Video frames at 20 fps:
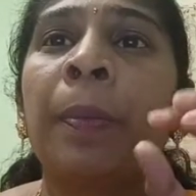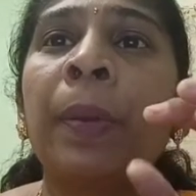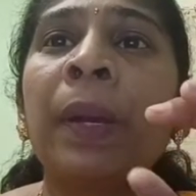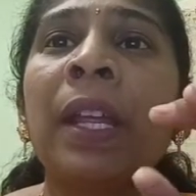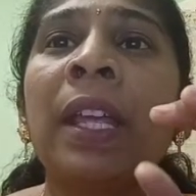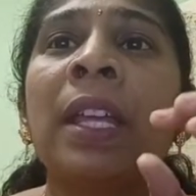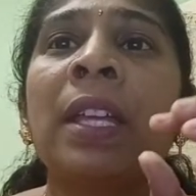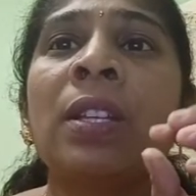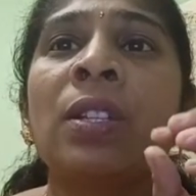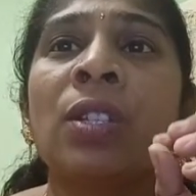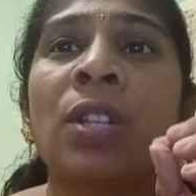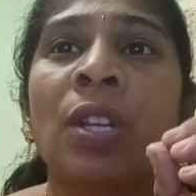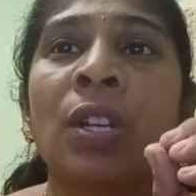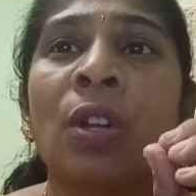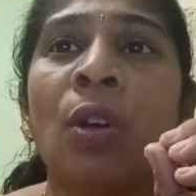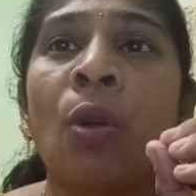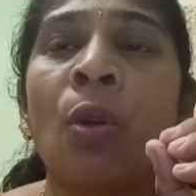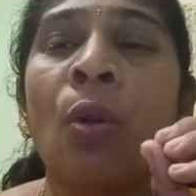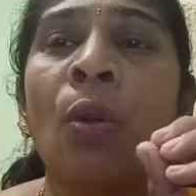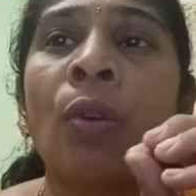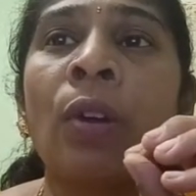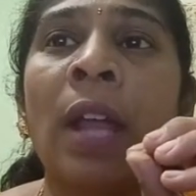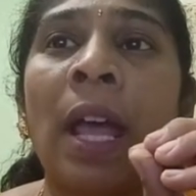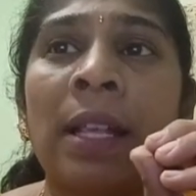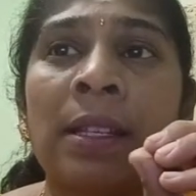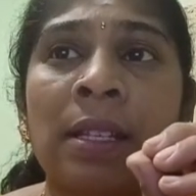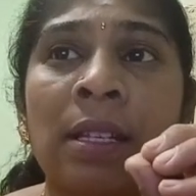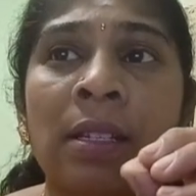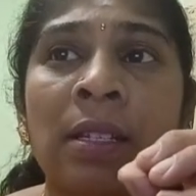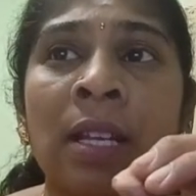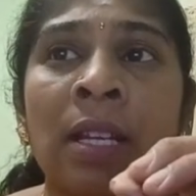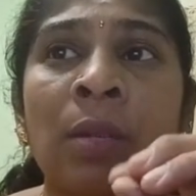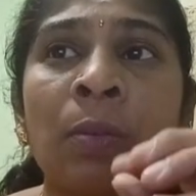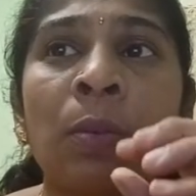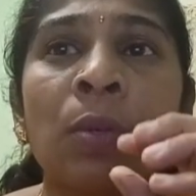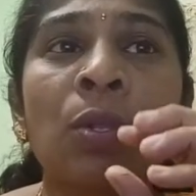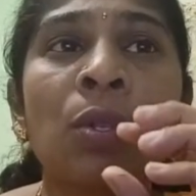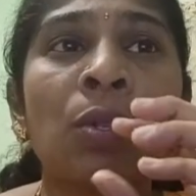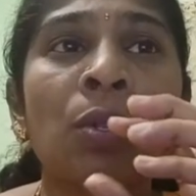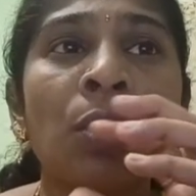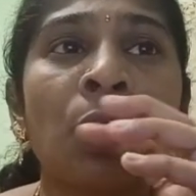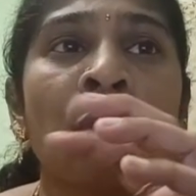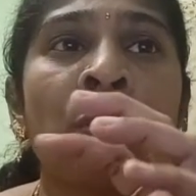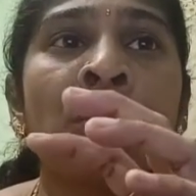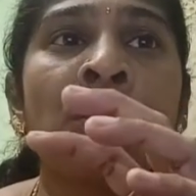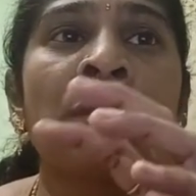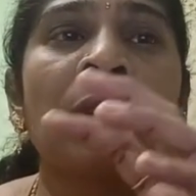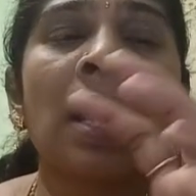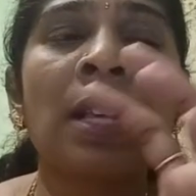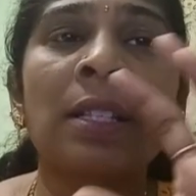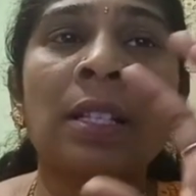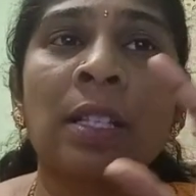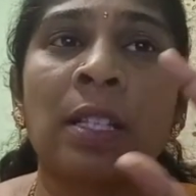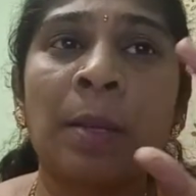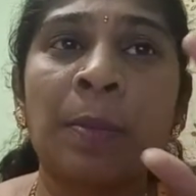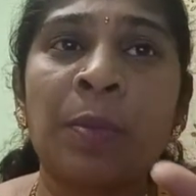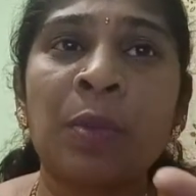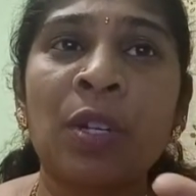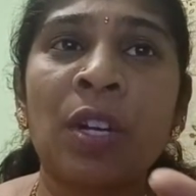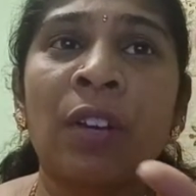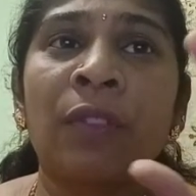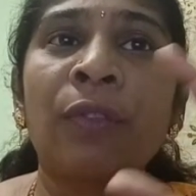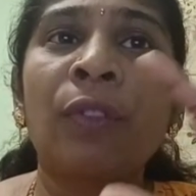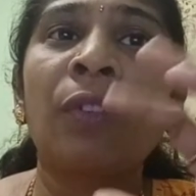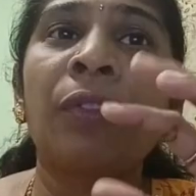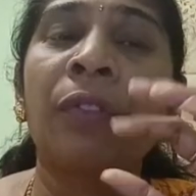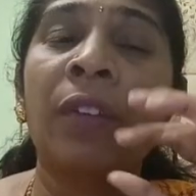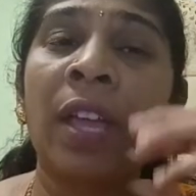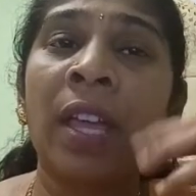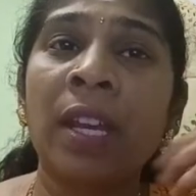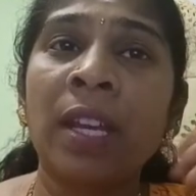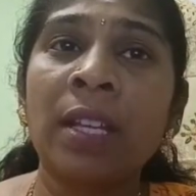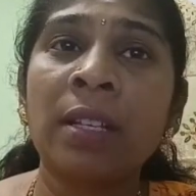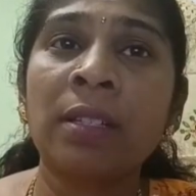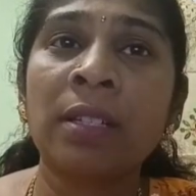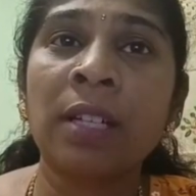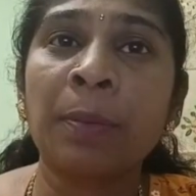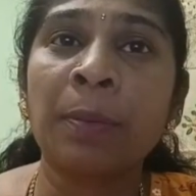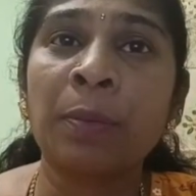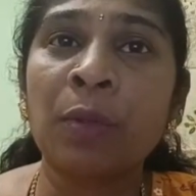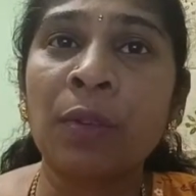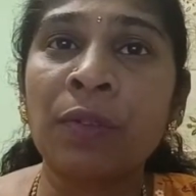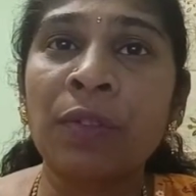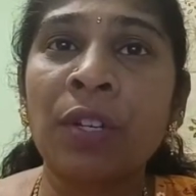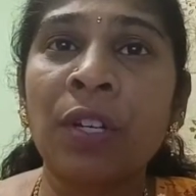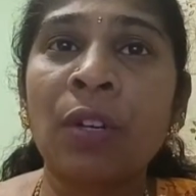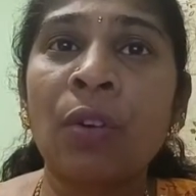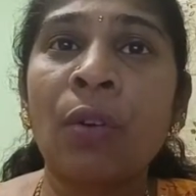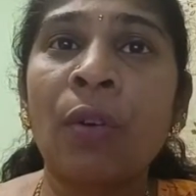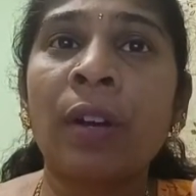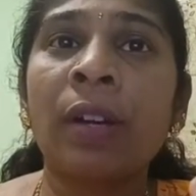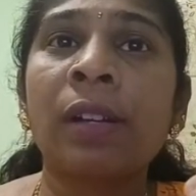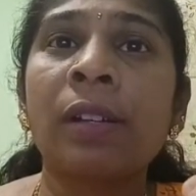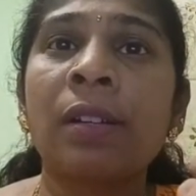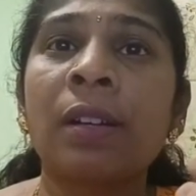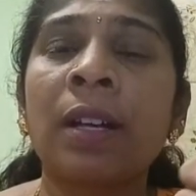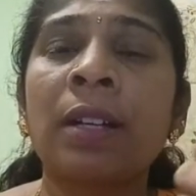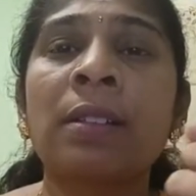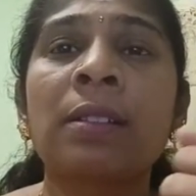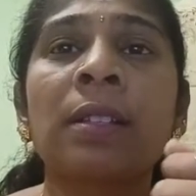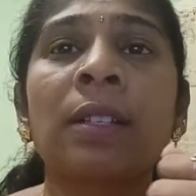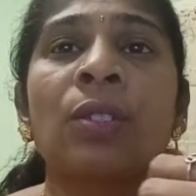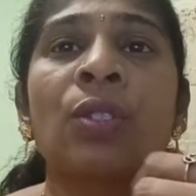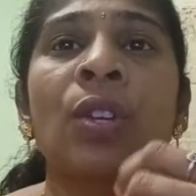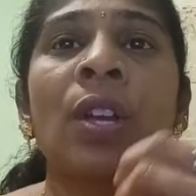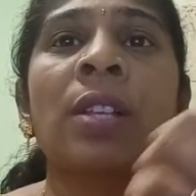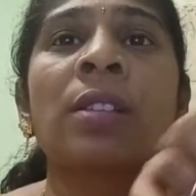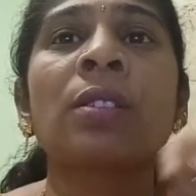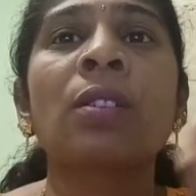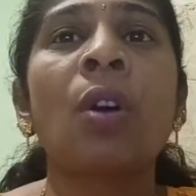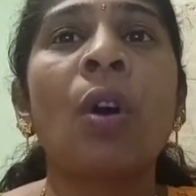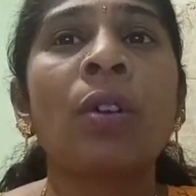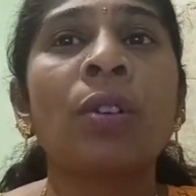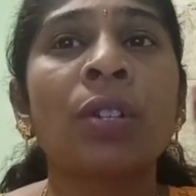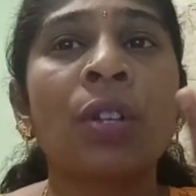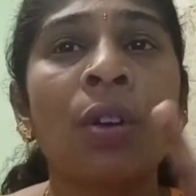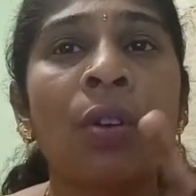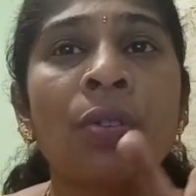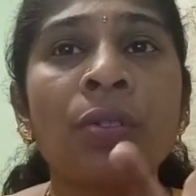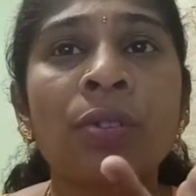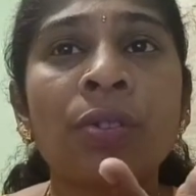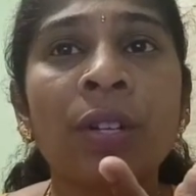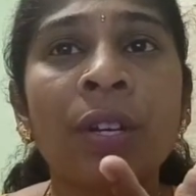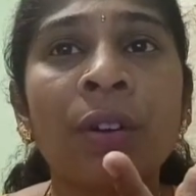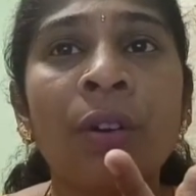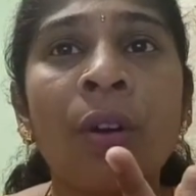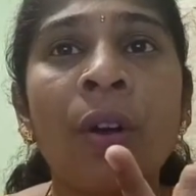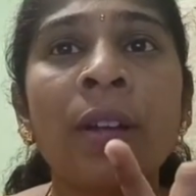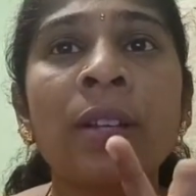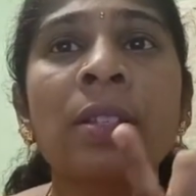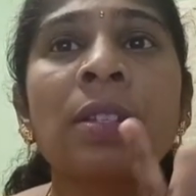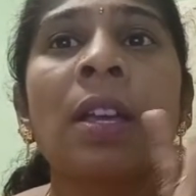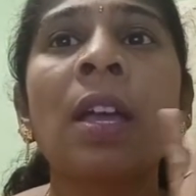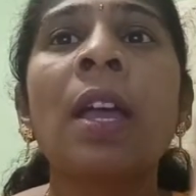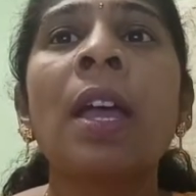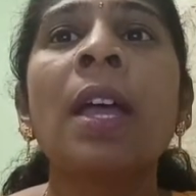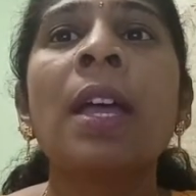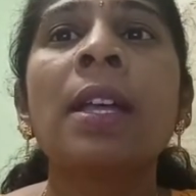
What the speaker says: preginolone acetate, which is used as a substrate for various types of steroidal drugs such as corticosteroids,